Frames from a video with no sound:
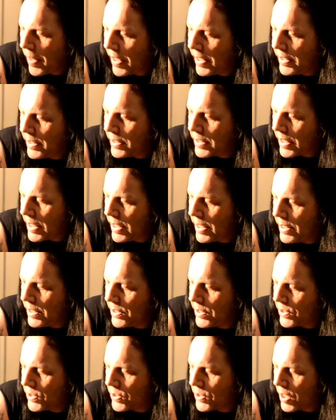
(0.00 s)
It
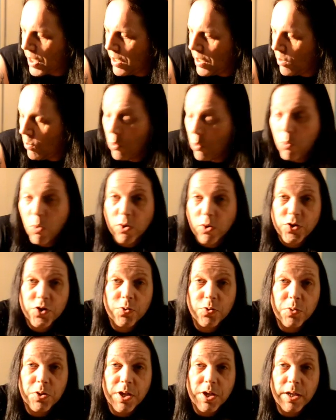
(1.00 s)
is, or was,
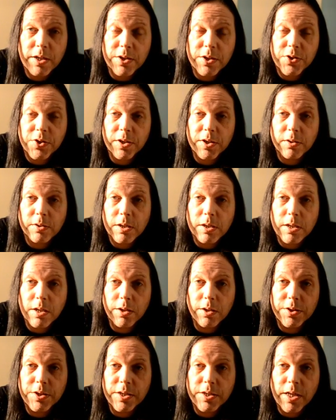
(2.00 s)
shall we say, distilled in
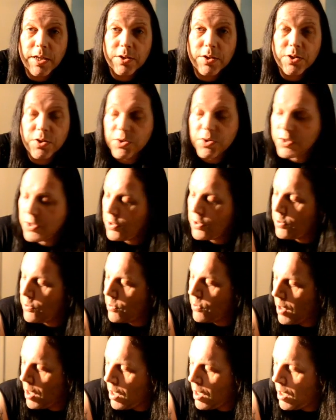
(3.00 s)

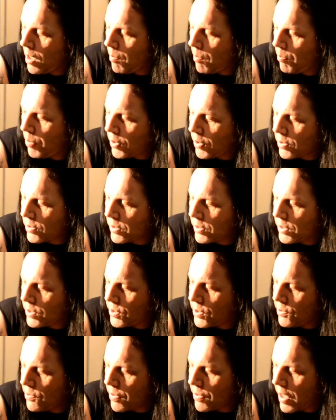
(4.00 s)
1982, bottled in
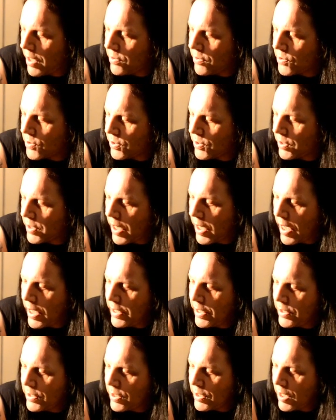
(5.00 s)

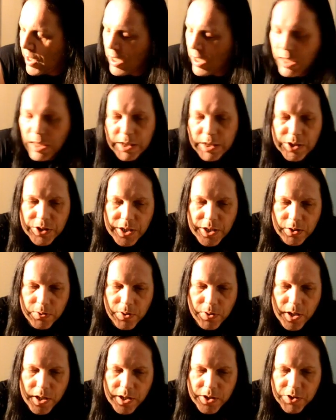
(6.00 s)
2008, single
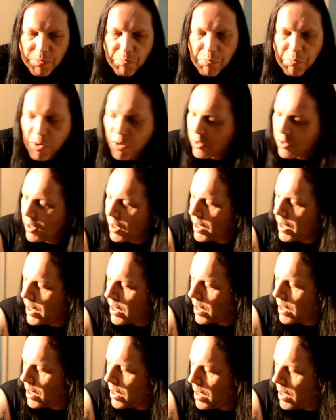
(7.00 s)
cask
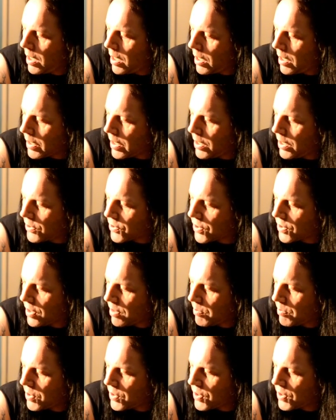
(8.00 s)
bottling, cask
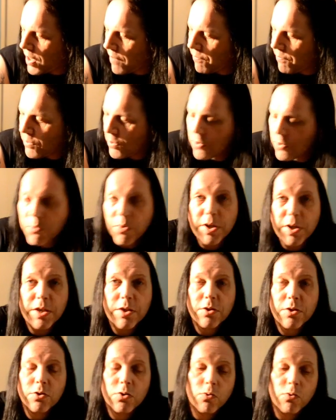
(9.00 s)
number
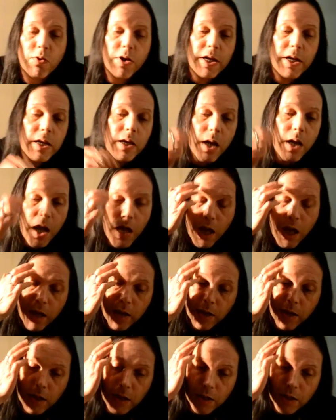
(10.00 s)
733,
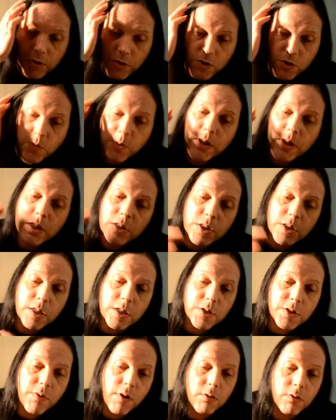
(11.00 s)
and it is a
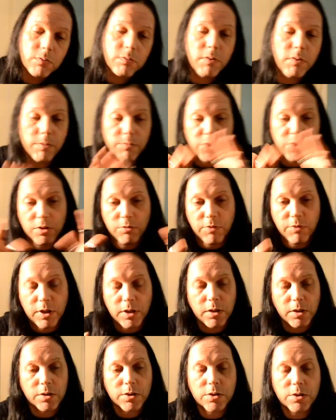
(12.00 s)
26-year-old. Comes in a really
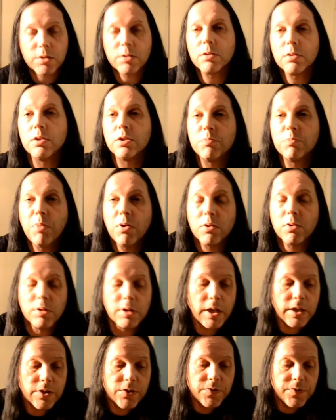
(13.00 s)
nice bottle,
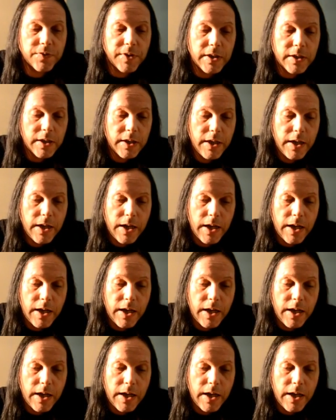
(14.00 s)
in actual fact.